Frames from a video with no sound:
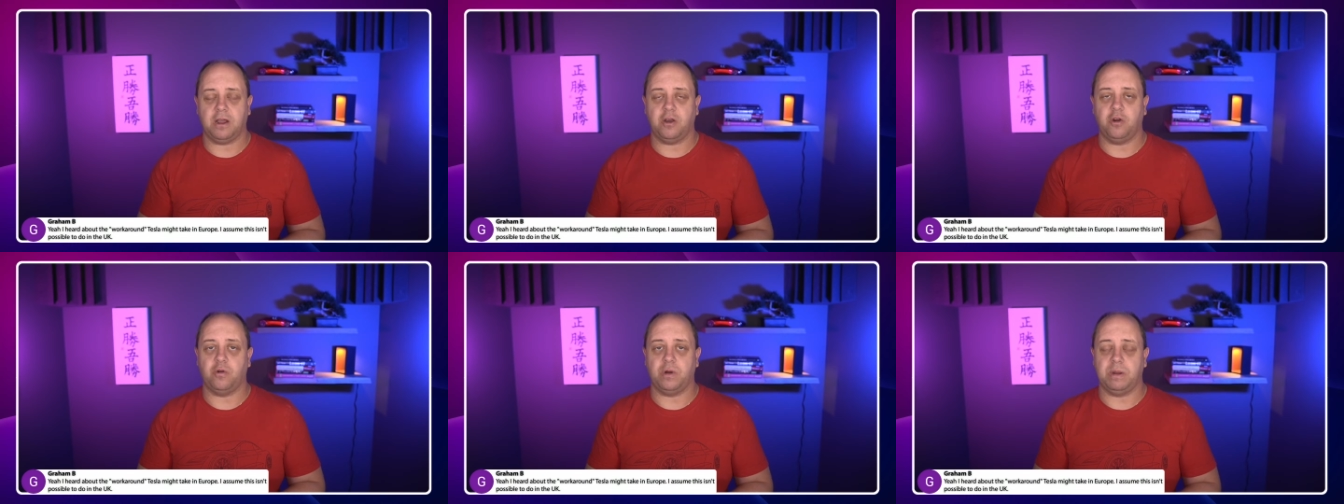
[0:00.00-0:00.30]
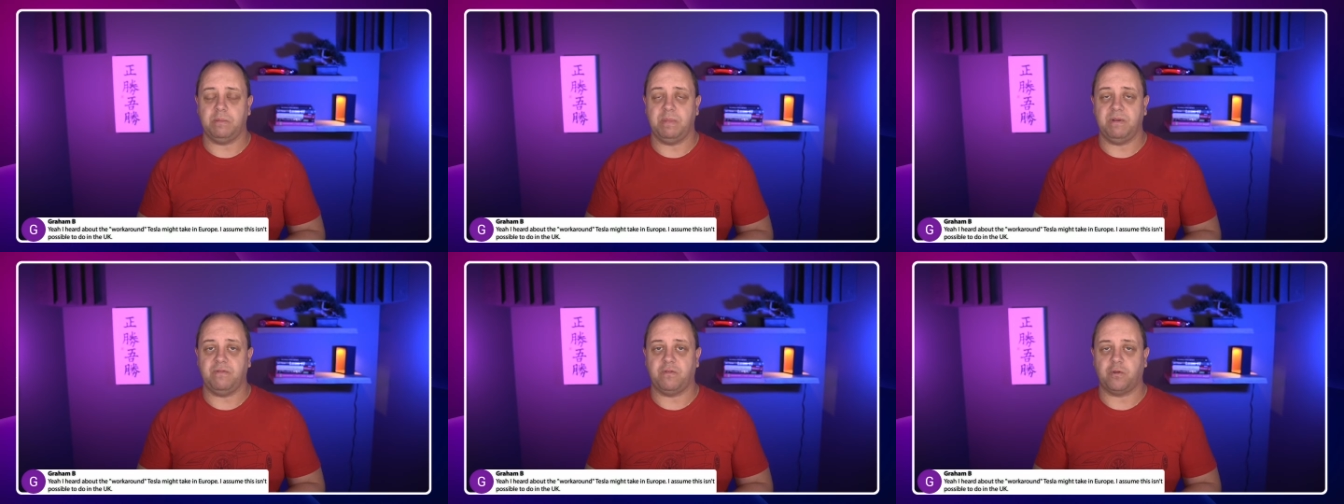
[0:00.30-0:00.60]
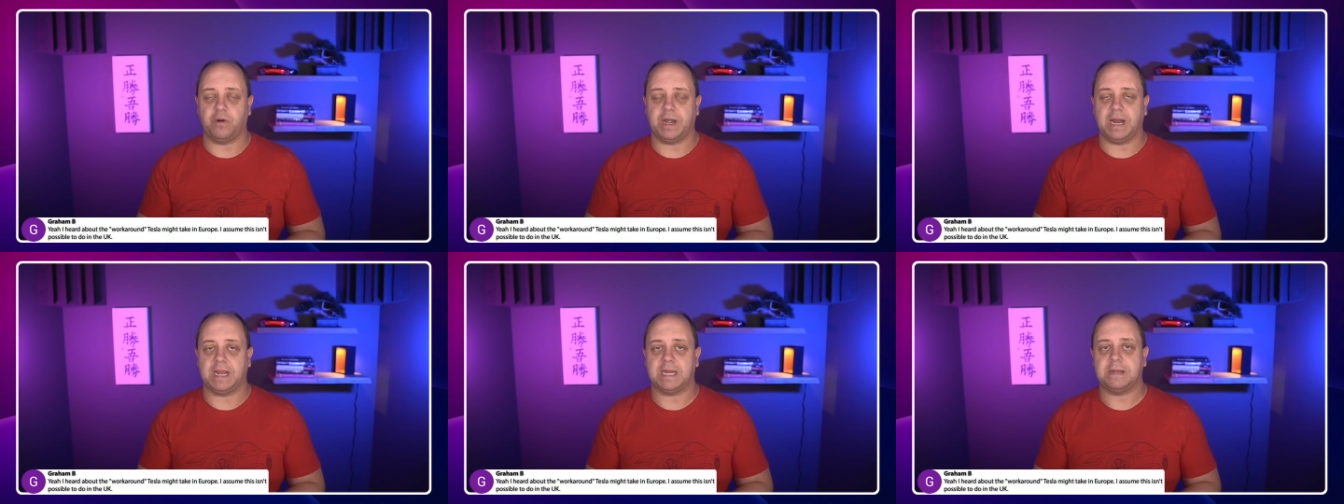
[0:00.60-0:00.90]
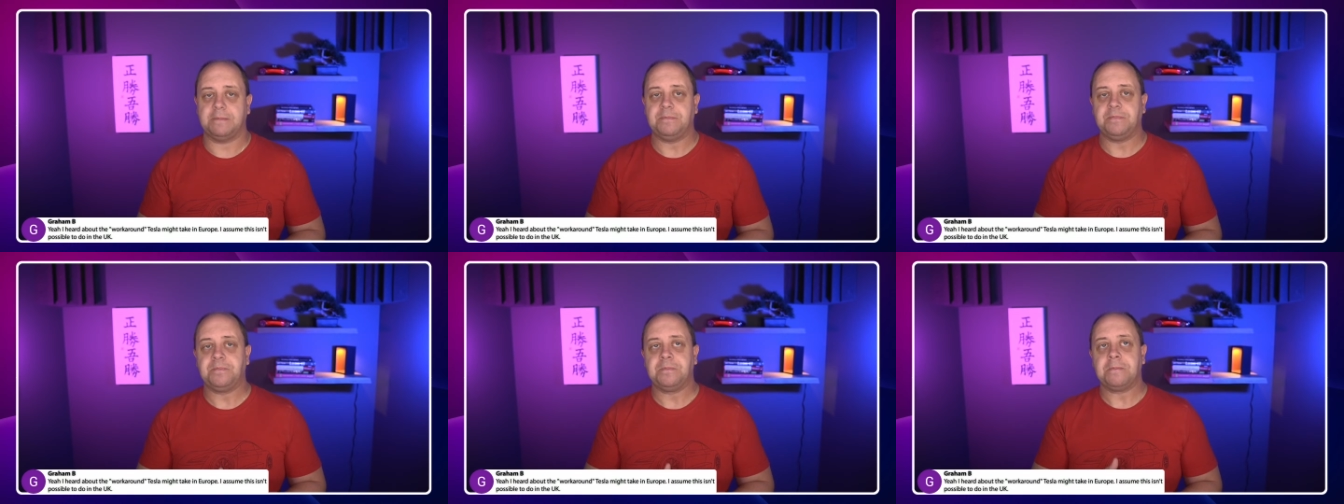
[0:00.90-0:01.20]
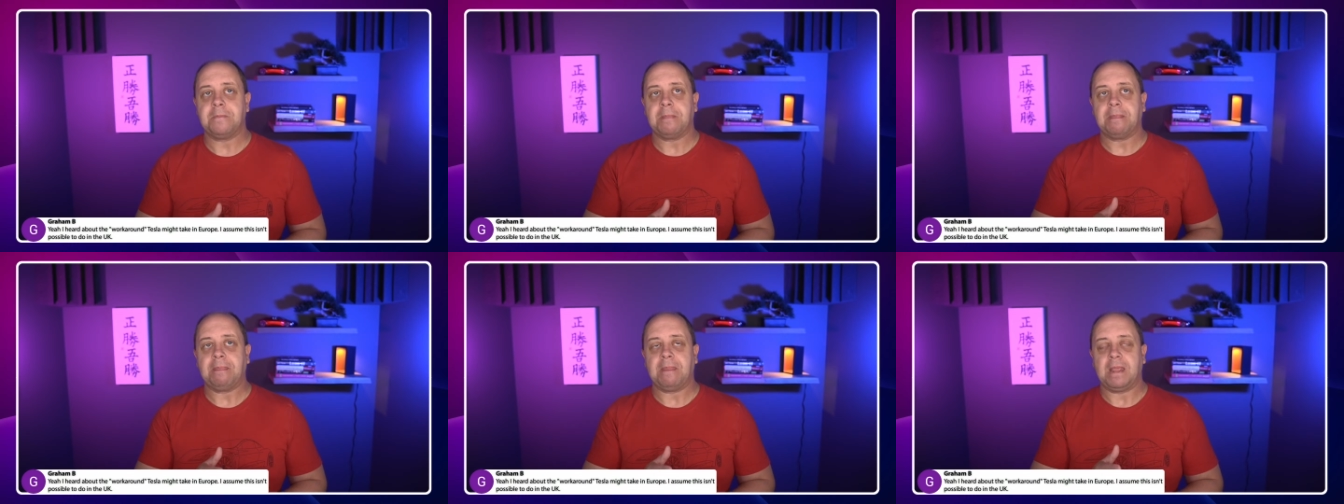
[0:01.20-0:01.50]
going before that.
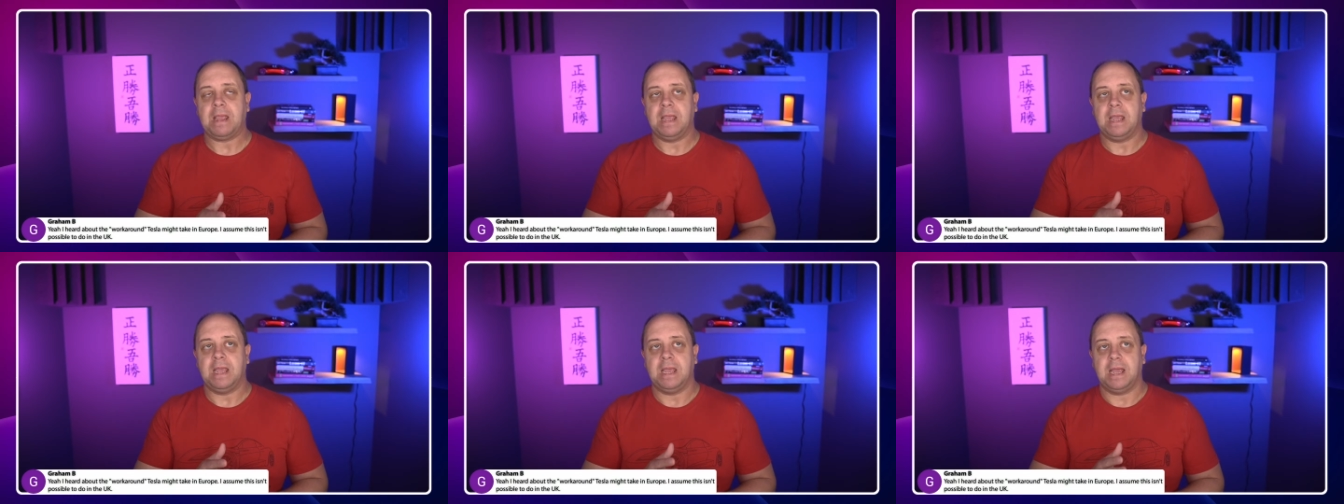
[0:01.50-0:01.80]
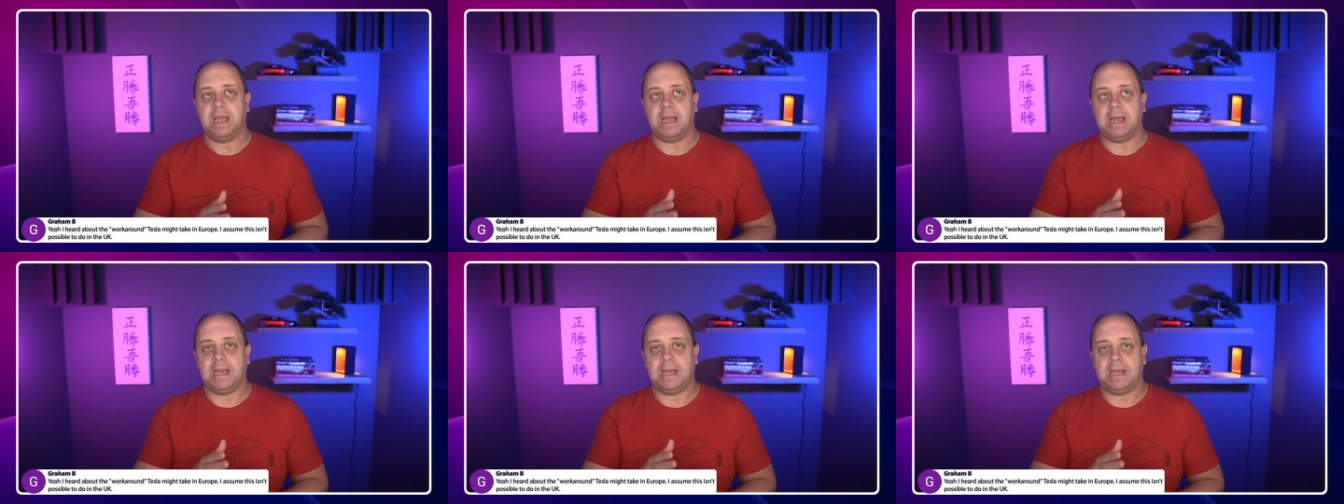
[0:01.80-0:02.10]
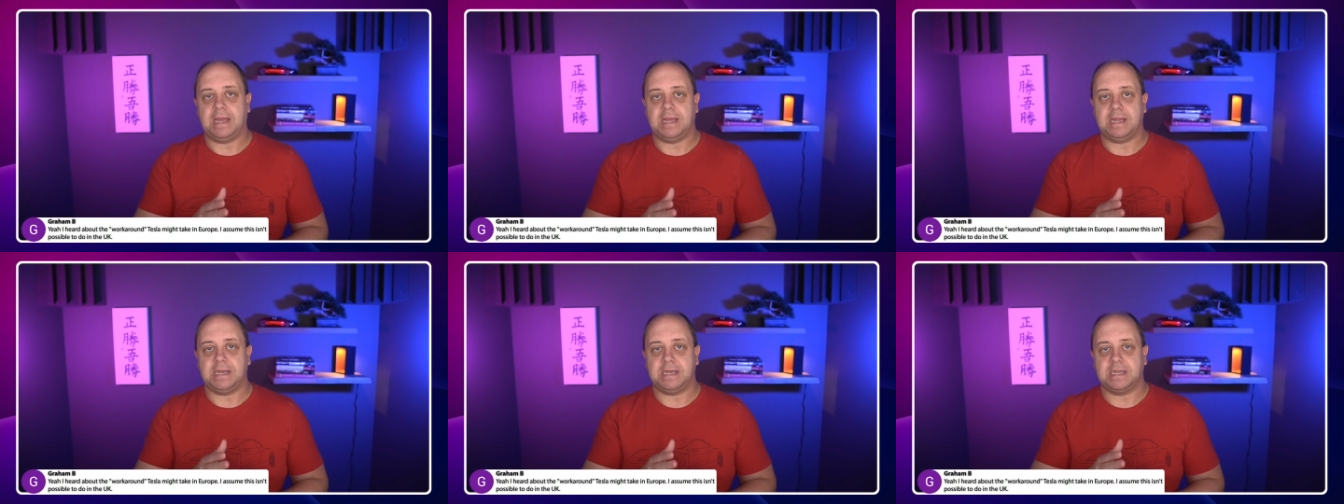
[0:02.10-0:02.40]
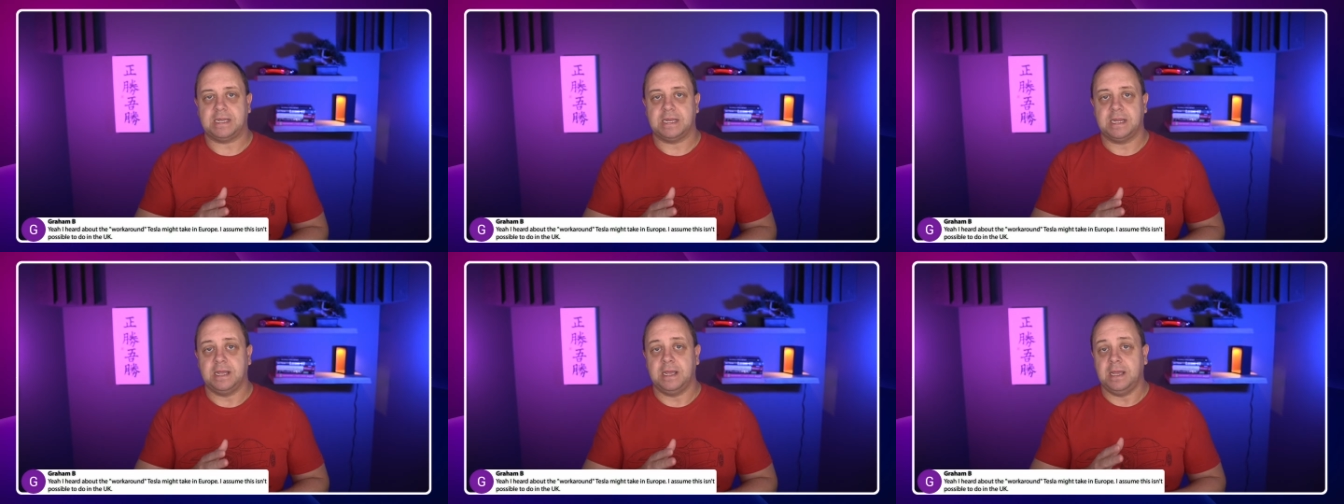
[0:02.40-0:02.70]
And